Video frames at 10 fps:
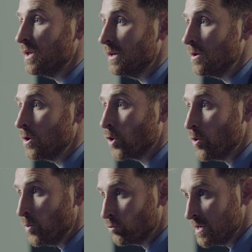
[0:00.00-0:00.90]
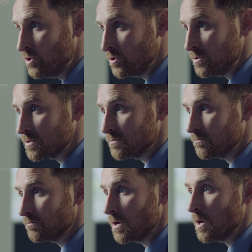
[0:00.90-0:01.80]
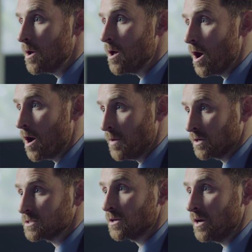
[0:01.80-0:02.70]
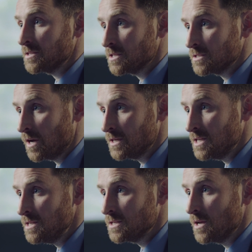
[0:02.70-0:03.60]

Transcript: within global regions, amongst class societies,